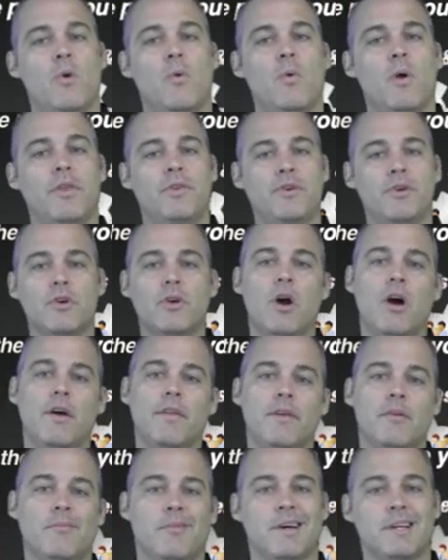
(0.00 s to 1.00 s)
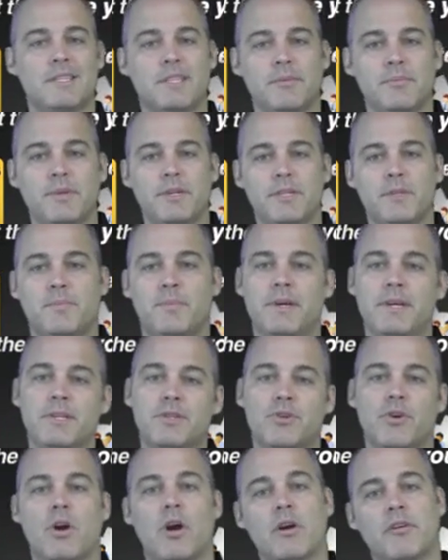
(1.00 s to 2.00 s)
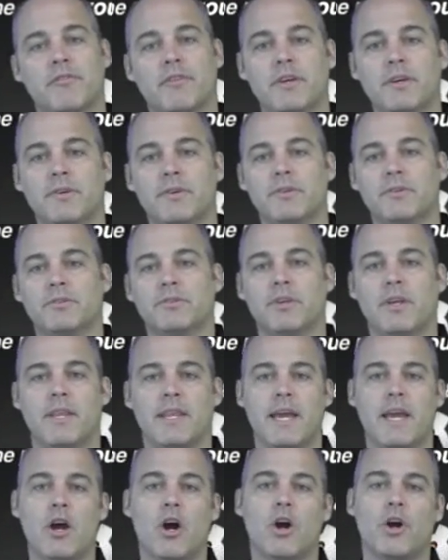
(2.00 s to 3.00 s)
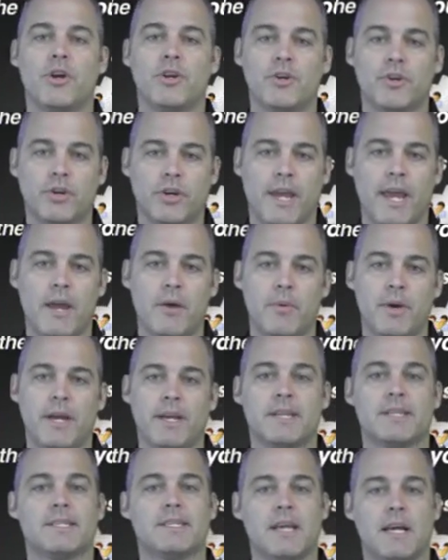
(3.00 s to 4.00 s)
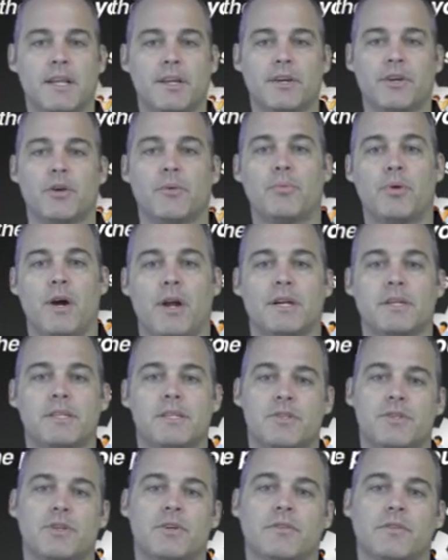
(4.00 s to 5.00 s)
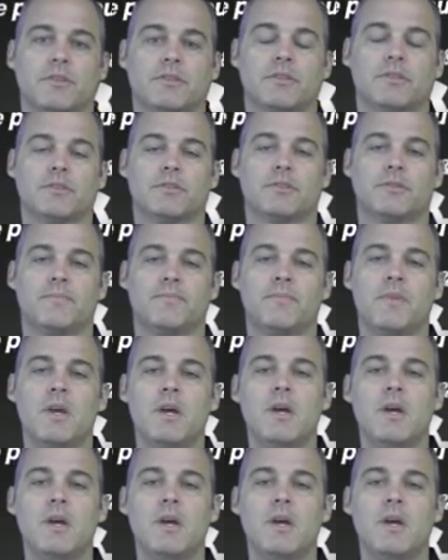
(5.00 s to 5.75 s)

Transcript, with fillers: Whether you call them estimates, bids, or RFQs, they are your gateway to selling your products and services.